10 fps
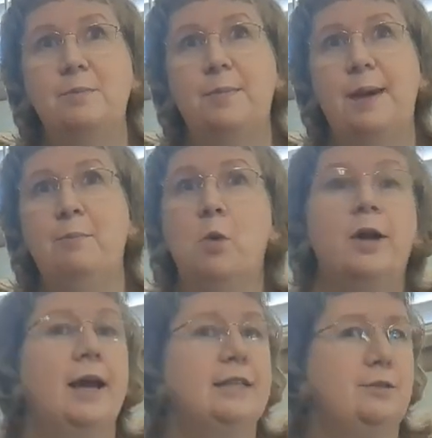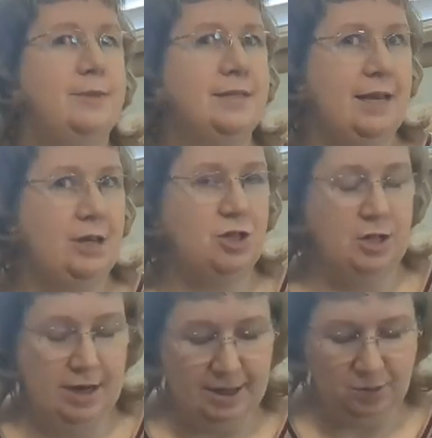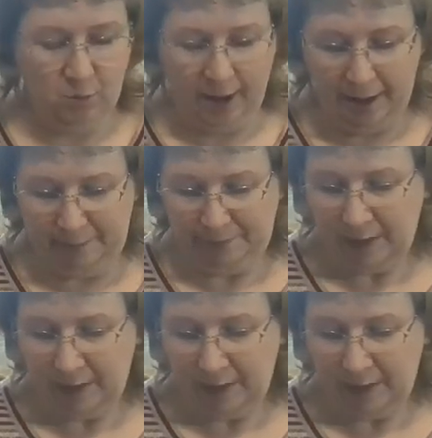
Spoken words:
but more customization as well.